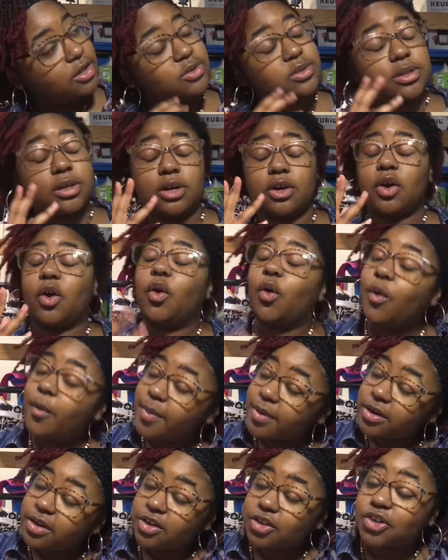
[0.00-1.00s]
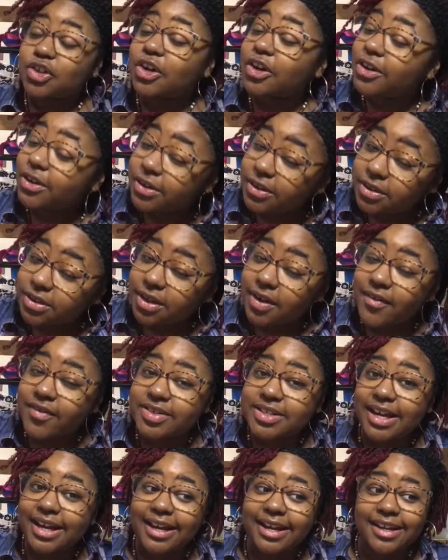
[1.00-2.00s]
you took an Uber to church? I
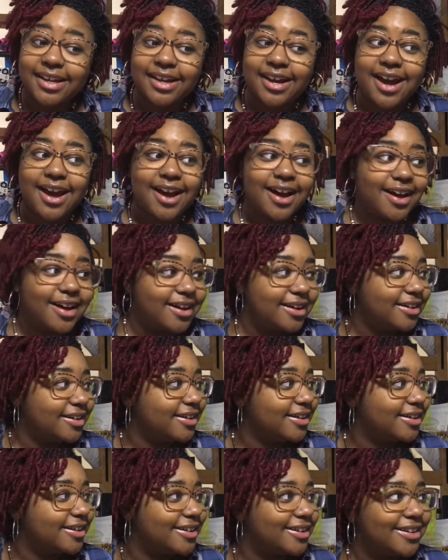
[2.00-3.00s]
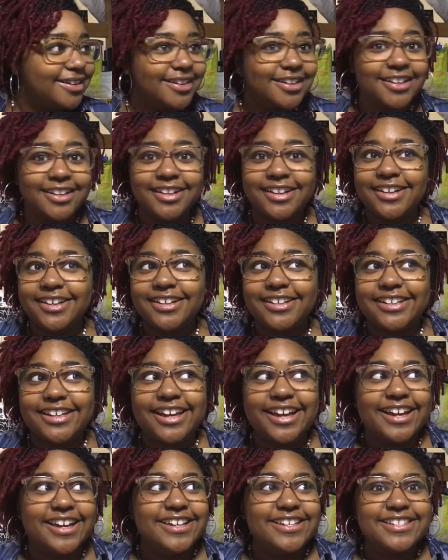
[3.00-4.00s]
was like, yeah.
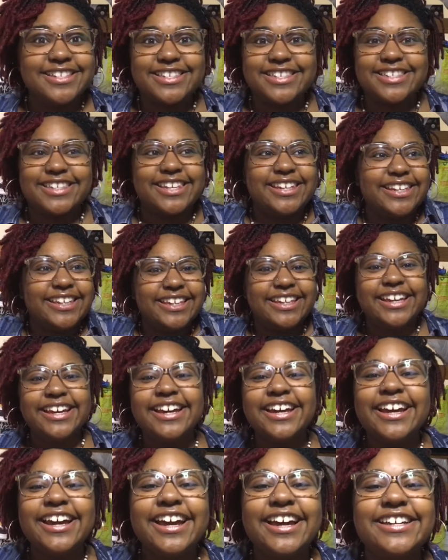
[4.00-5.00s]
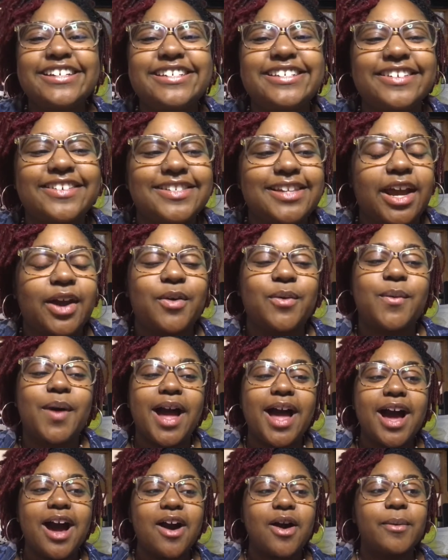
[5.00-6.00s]
Yes. And she was like,
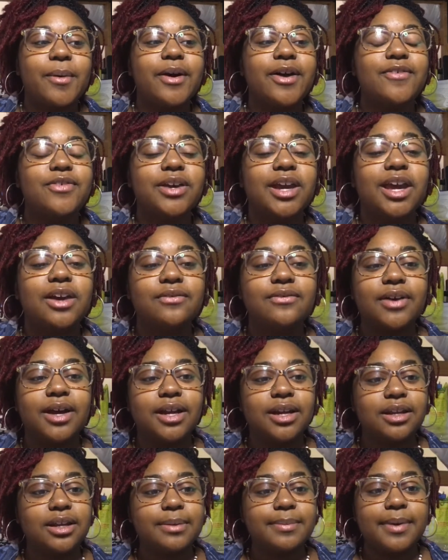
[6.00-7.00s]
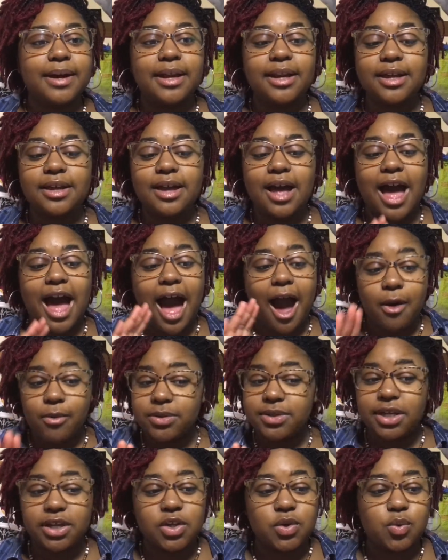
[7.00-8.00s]
wow, well, if you can't find anybody, I
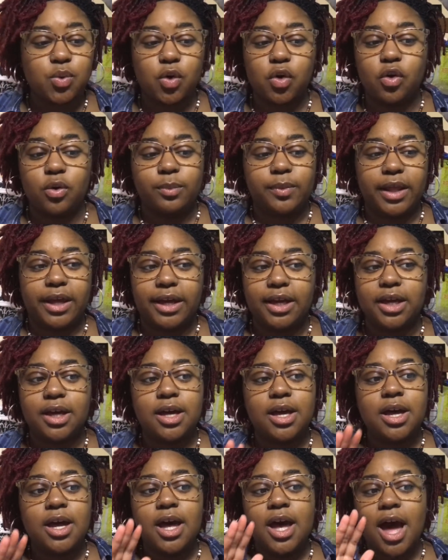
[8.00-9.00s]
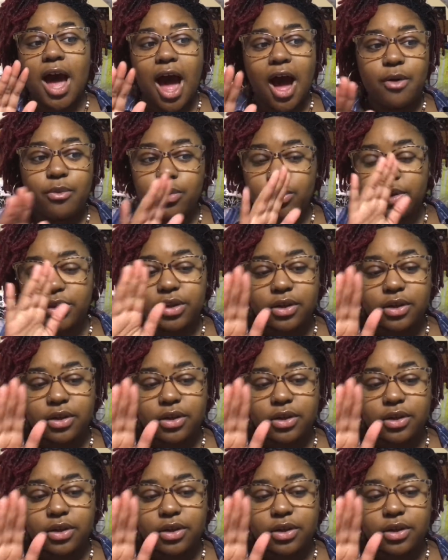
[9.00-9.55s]
will take you home. Like, I will